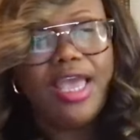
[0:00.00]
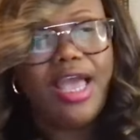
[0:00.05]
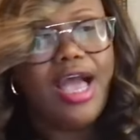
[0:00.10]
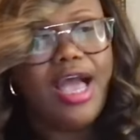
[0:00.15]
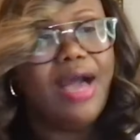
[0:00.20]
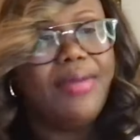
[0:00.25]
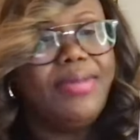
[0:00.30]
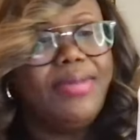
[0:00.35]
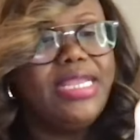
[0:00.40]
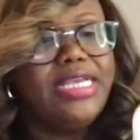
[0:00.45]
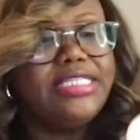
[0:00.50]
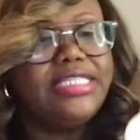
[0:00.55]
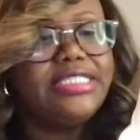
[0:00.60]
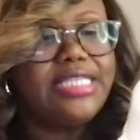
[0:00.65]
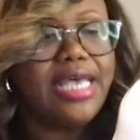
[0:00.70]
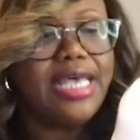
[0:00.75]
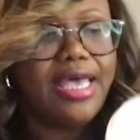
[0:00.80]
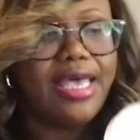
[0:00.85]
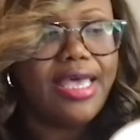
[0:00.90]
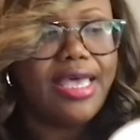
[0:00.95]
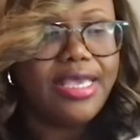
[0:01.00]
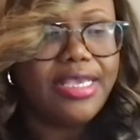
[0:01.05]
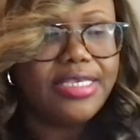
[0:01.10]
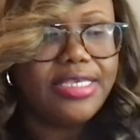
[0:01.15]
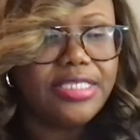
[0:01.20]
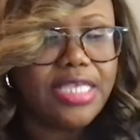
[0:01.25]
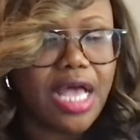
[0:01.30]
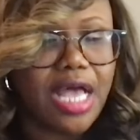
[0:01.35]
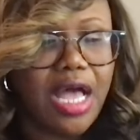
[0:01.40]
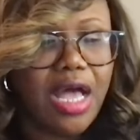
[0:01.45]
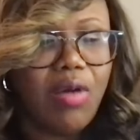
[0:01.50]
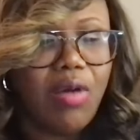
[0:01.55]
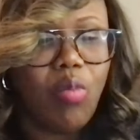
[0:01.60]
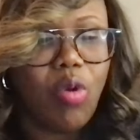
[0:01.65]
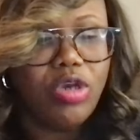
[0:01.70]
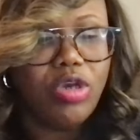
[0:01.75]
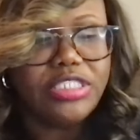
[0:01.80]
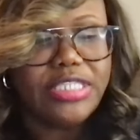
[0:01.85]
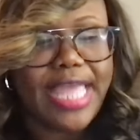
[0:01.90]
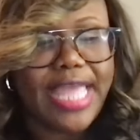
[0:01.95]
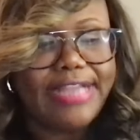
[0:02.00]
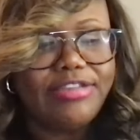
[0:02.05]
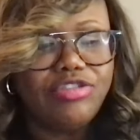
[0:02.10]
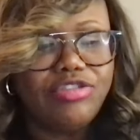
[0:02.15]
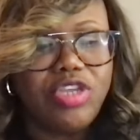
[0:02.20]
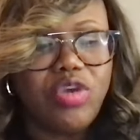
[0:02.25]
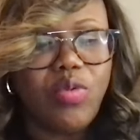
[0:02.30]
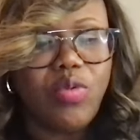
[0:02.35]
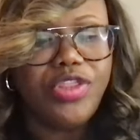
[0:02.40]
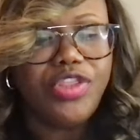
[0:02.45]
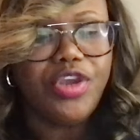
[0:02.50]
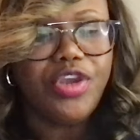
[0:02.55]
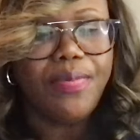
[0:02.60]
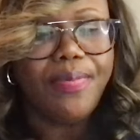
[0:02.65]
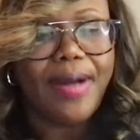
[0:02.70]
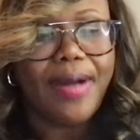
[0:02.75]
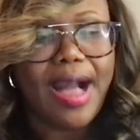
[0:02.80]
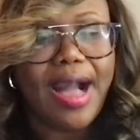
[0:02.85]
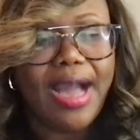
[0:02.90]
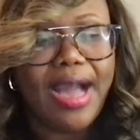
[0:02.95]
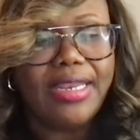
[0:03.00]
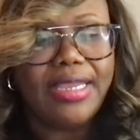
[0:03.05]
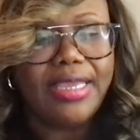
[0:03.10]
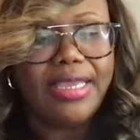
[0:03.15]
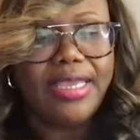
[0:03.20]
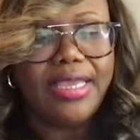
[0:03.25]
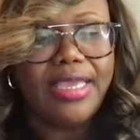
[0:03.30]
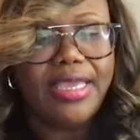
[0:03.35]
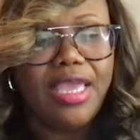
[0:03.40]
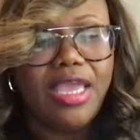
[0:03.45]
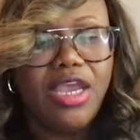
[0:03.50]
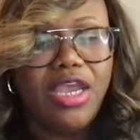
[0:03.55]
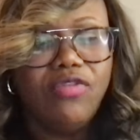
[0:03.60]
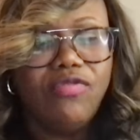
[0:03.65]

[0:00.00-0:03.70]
Um, and it says, um, works naturally with your body,